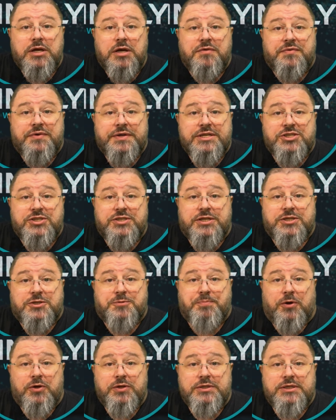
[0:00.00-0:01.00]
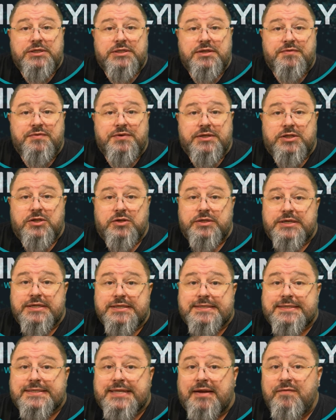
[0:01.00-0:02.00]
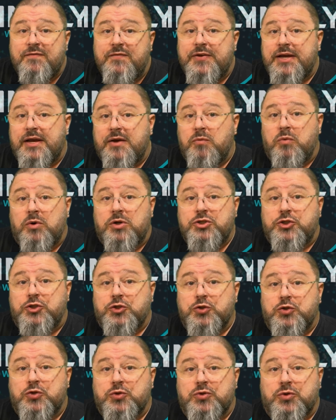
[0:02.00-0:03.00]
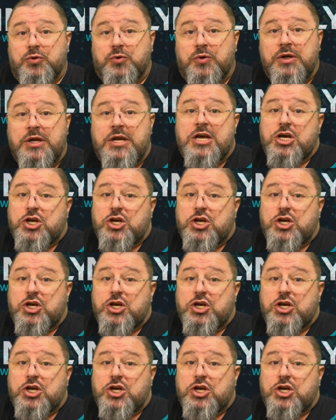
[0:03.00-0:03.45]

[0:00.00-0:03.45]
have reached this point in the video, there is something I want you to do.